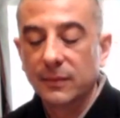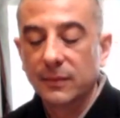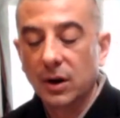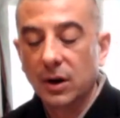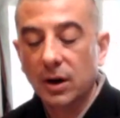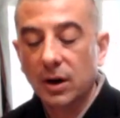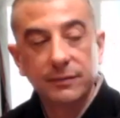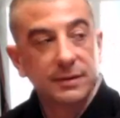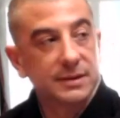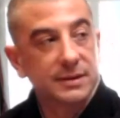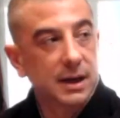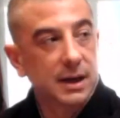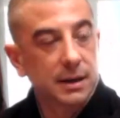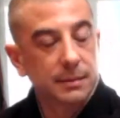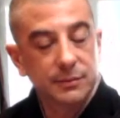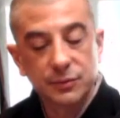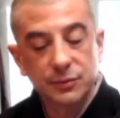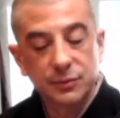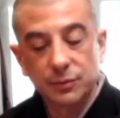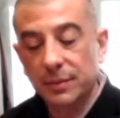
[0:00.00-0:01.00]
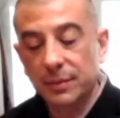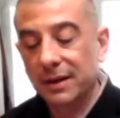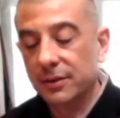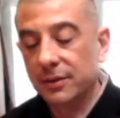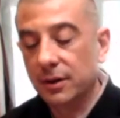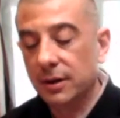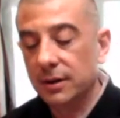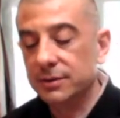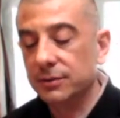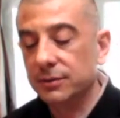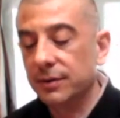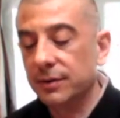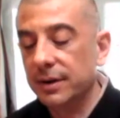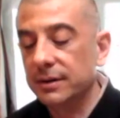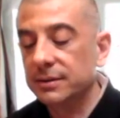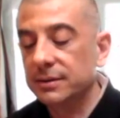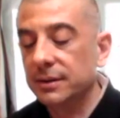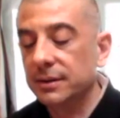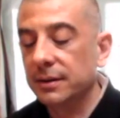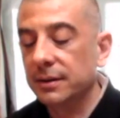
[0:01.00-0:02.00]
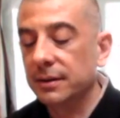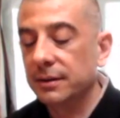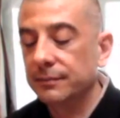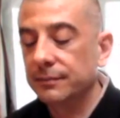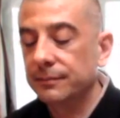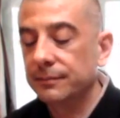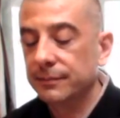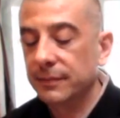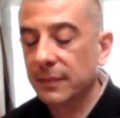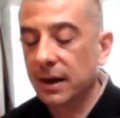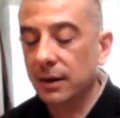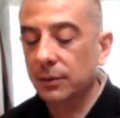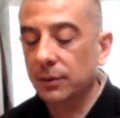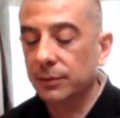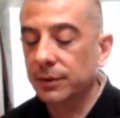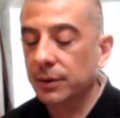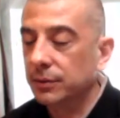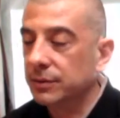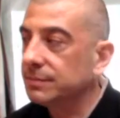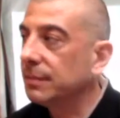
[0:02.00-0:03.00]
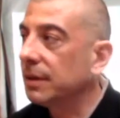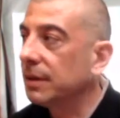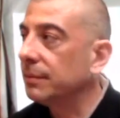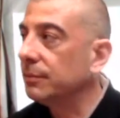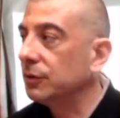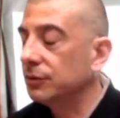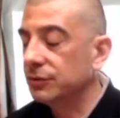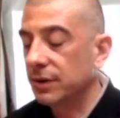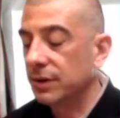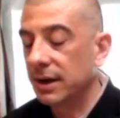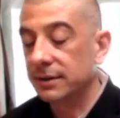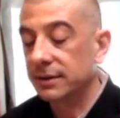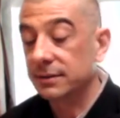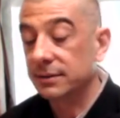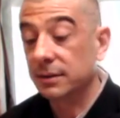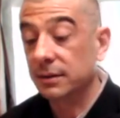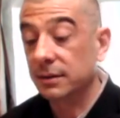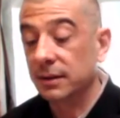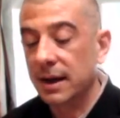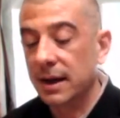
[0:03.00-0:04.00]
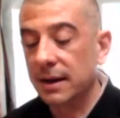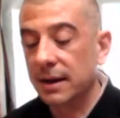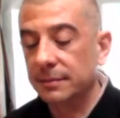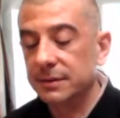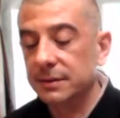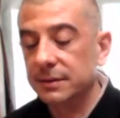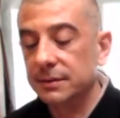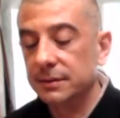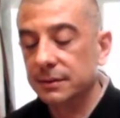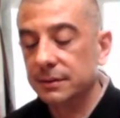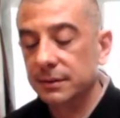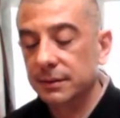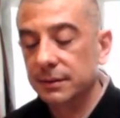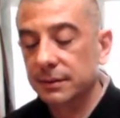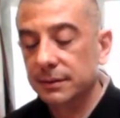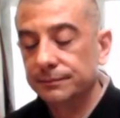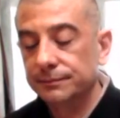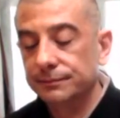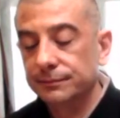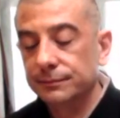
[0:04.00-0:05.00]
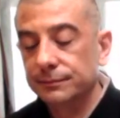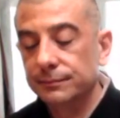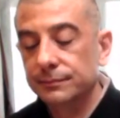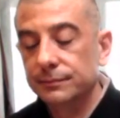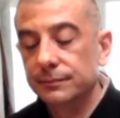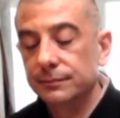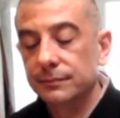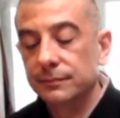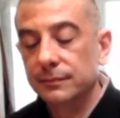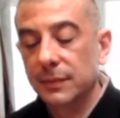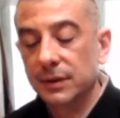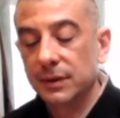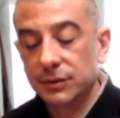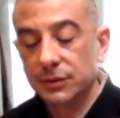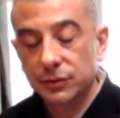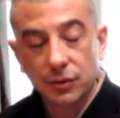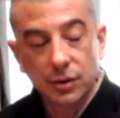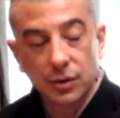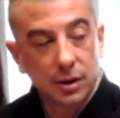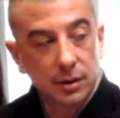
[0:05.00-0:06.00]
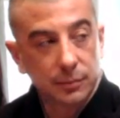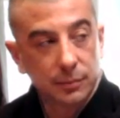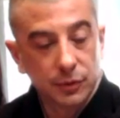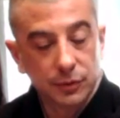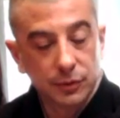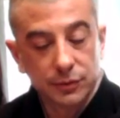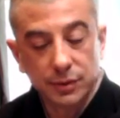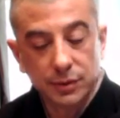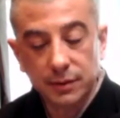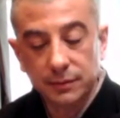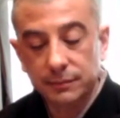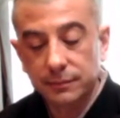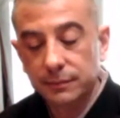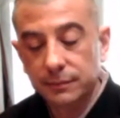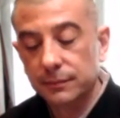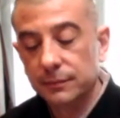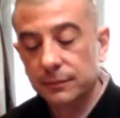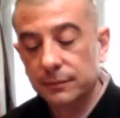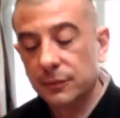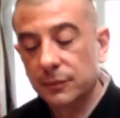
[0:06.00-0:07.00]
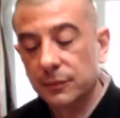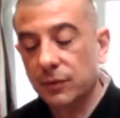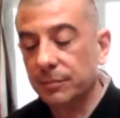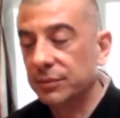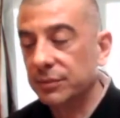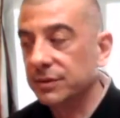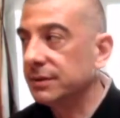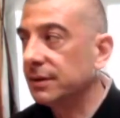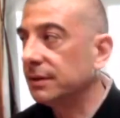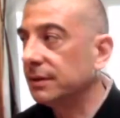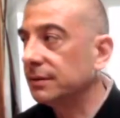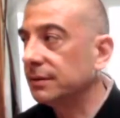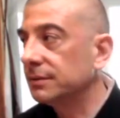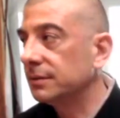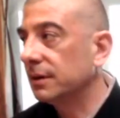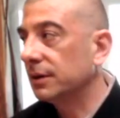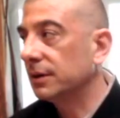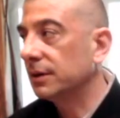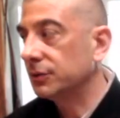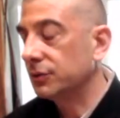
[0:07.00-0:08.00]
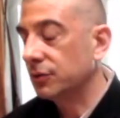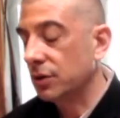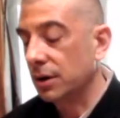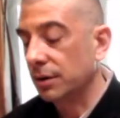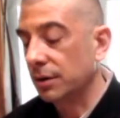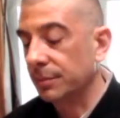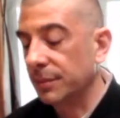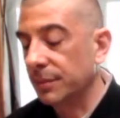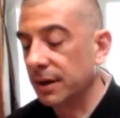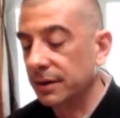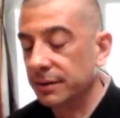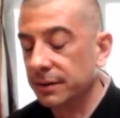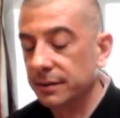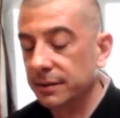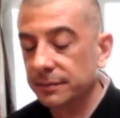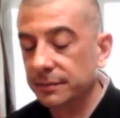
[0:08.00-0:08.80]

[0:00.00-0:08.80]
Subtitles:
Oftentimes when my thoughts are racing, I will notice my mudra has collapsed. A strong mudra represents a strong mind.